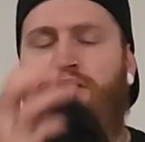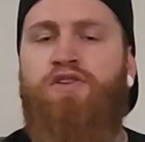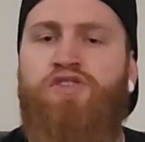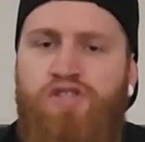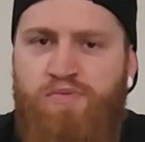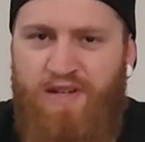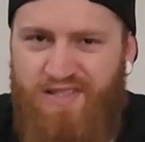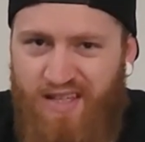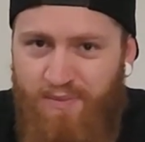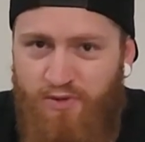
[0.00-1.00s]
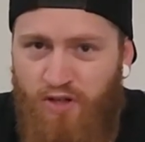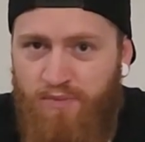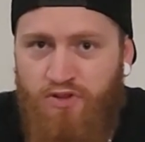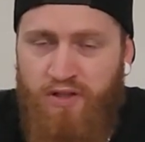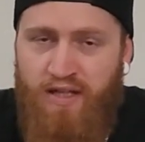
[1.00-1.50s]
This is just my sleep
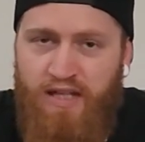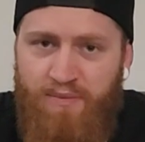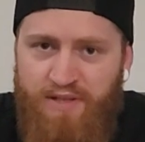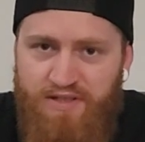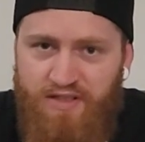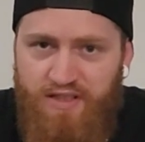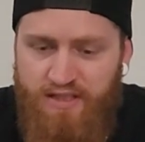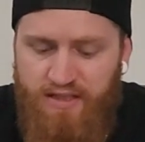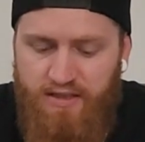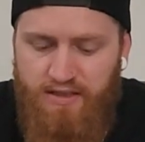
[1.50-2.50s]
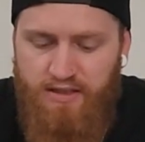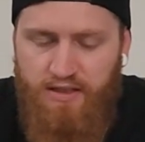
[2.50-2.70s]
top, so I get out of my stinky